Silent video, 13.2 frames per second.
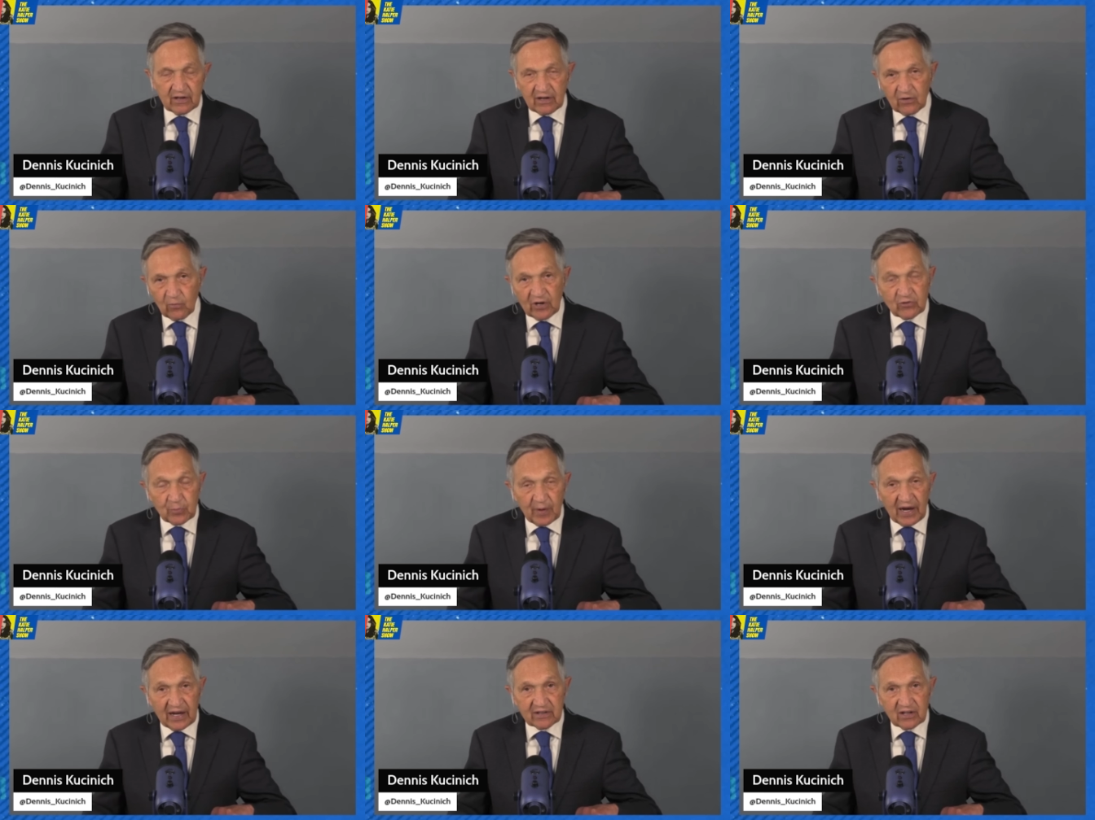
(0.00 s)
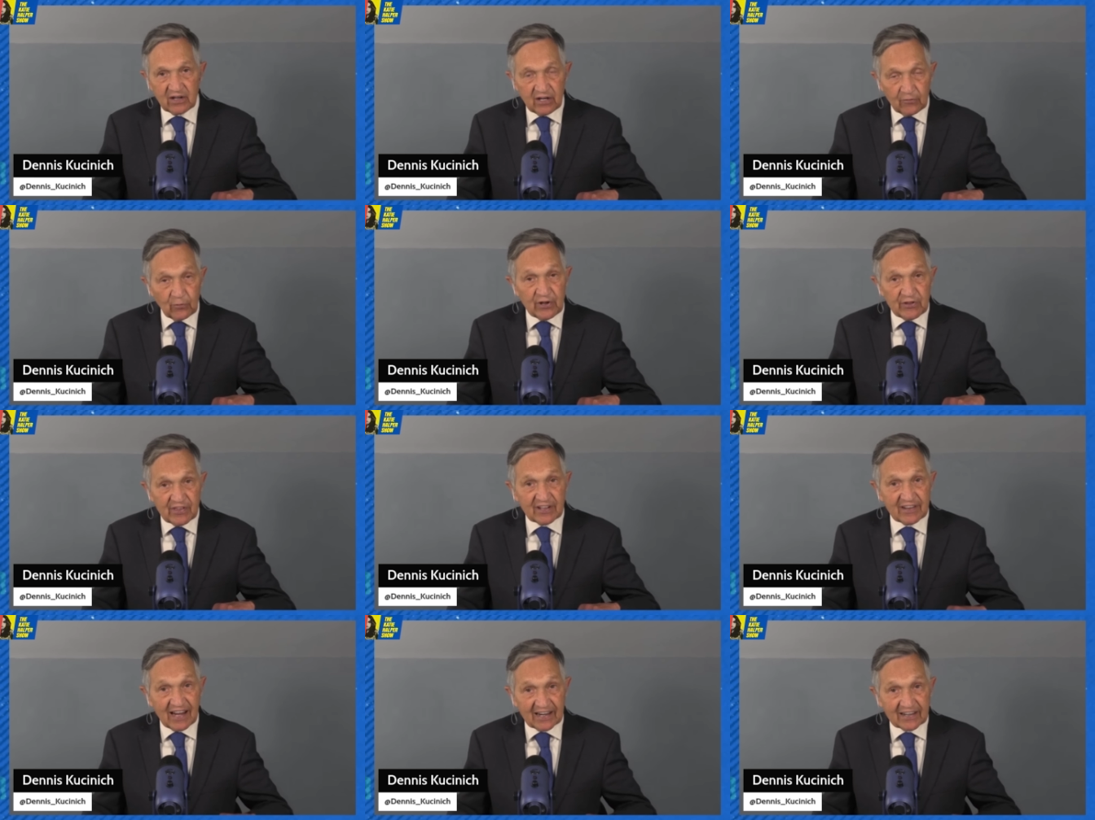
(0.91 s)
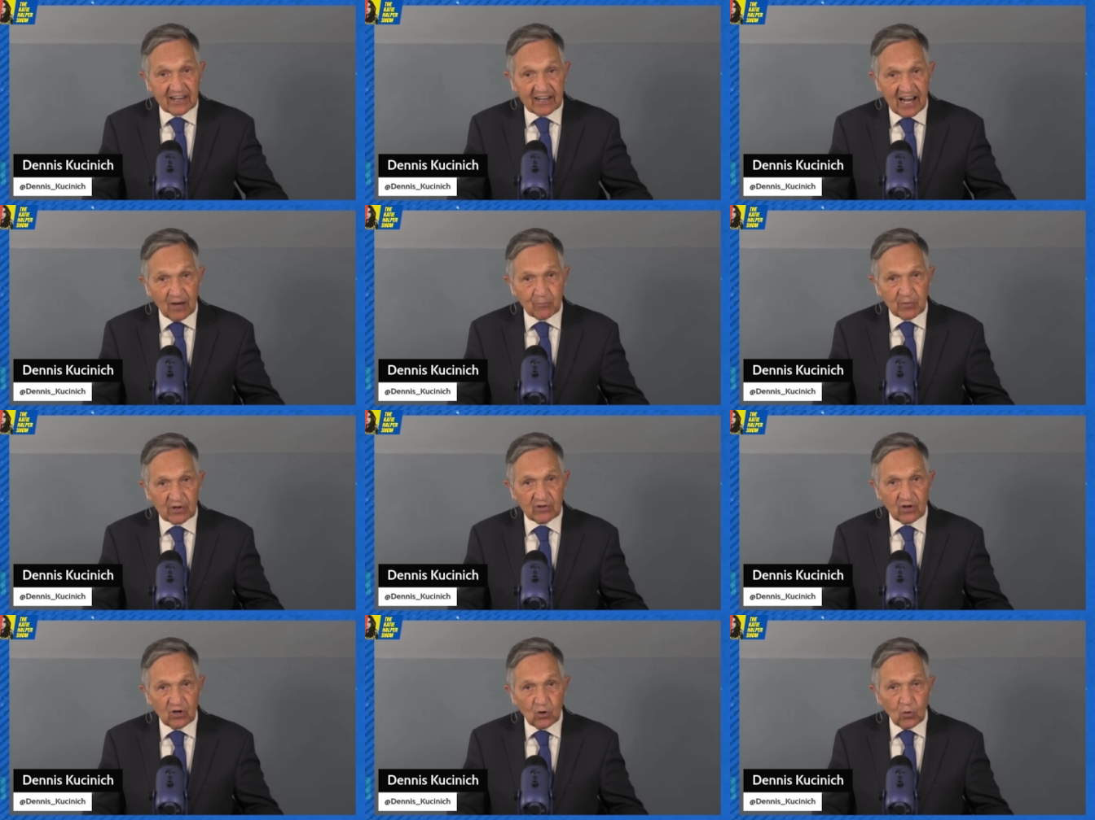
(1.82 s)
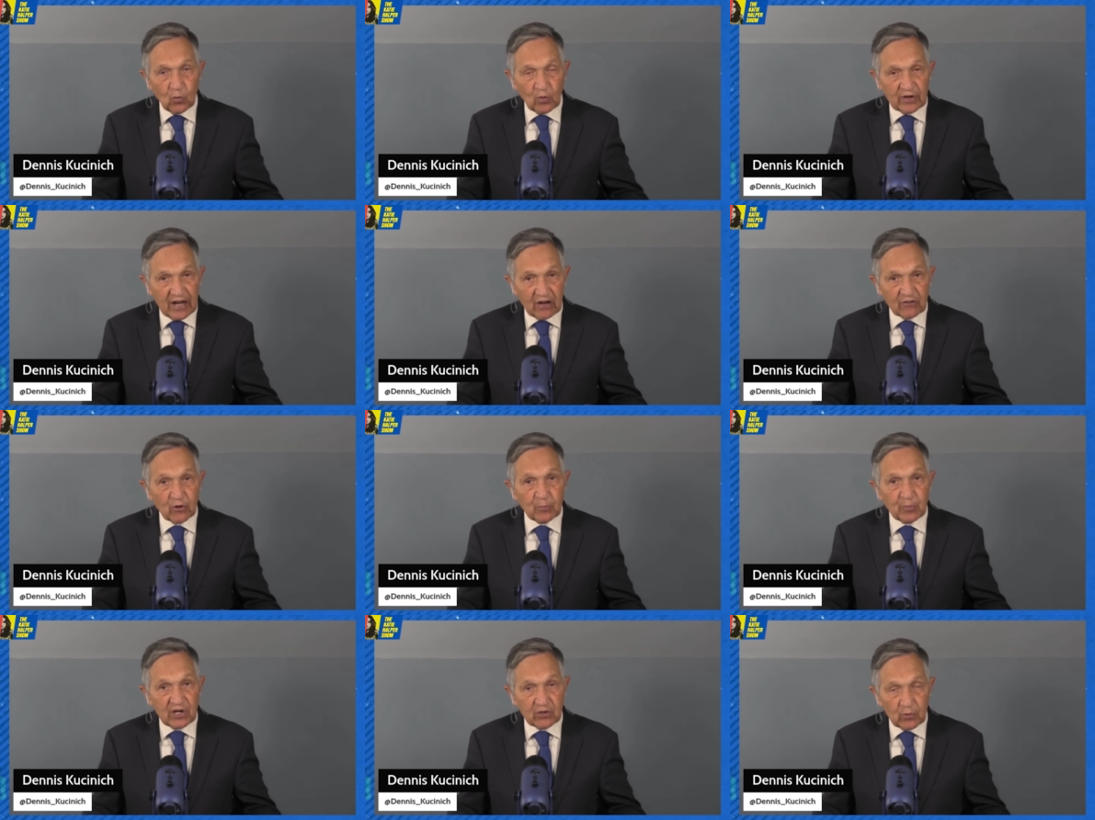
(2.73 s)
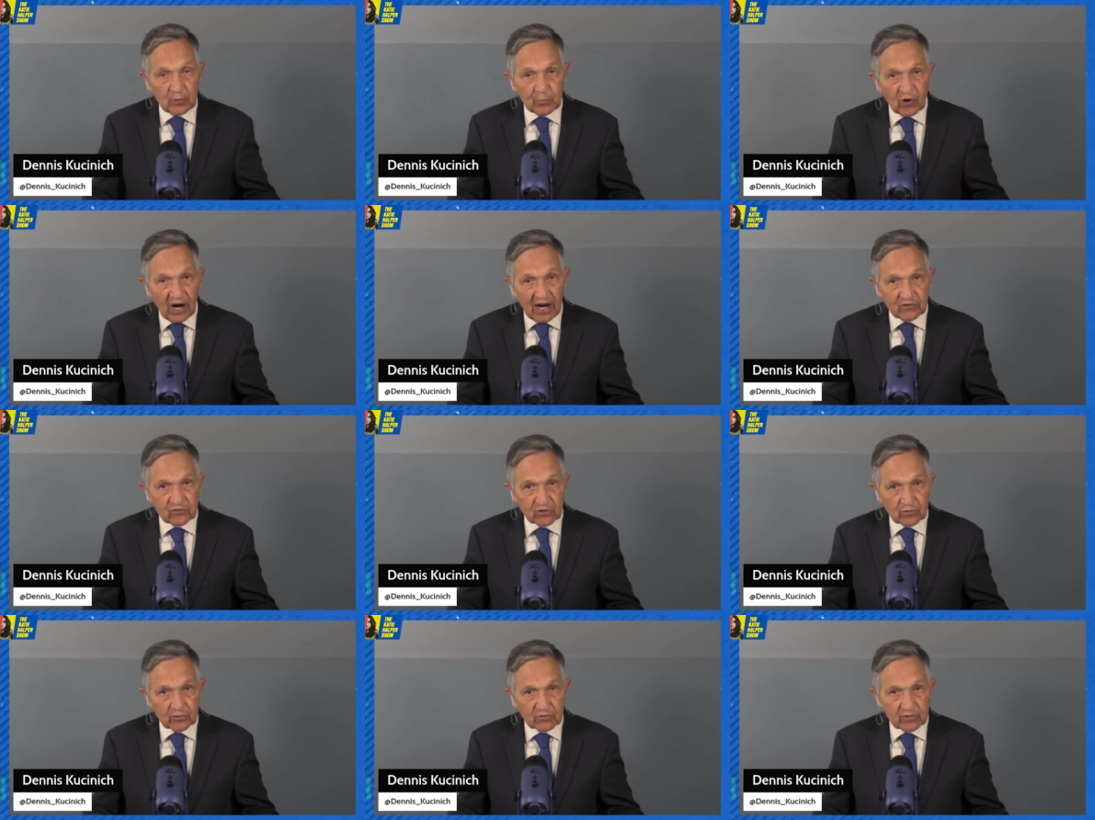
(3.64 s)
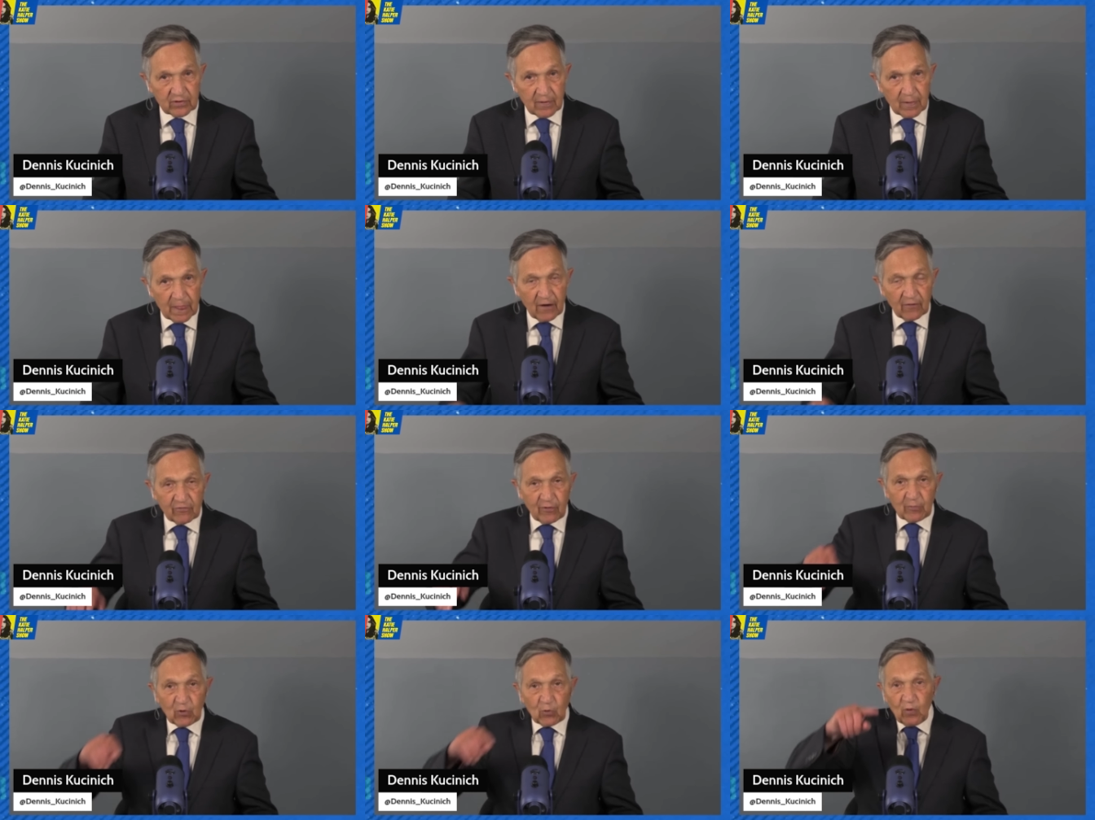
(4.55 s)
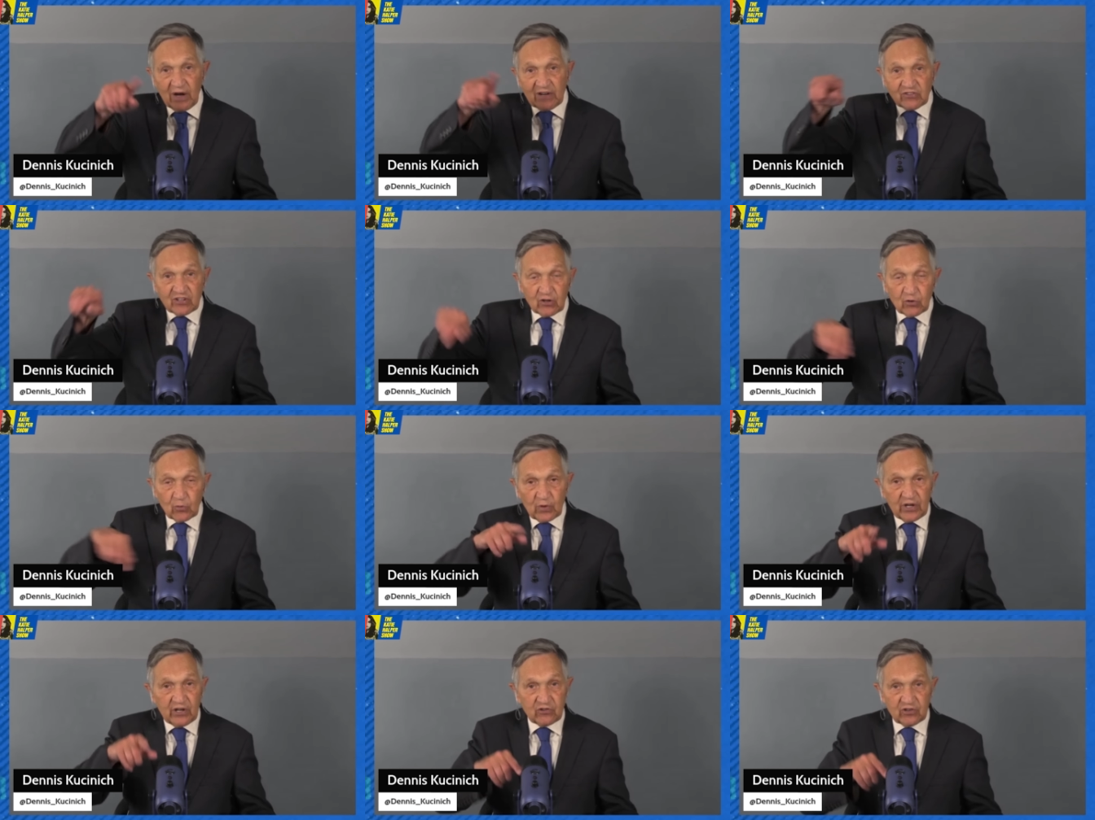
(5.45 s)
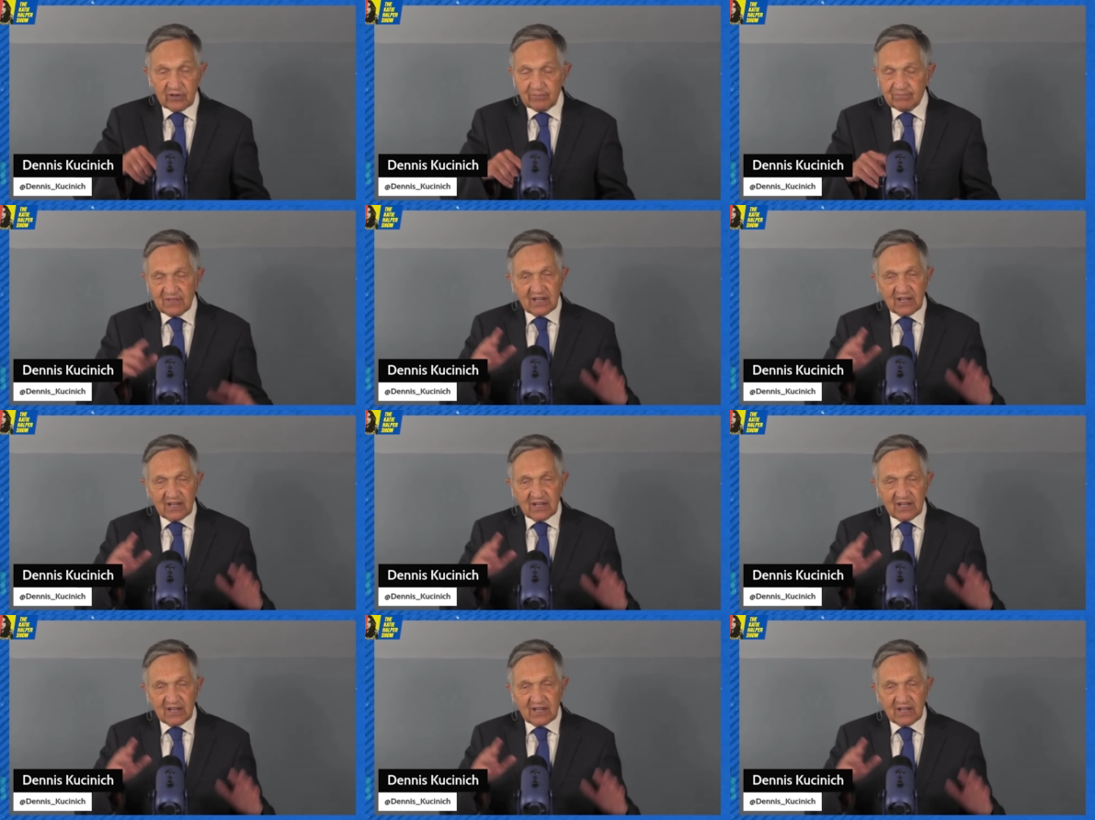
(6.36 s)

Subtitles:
West Bank, if we think that can happen without there being reprisals from the rest of the region,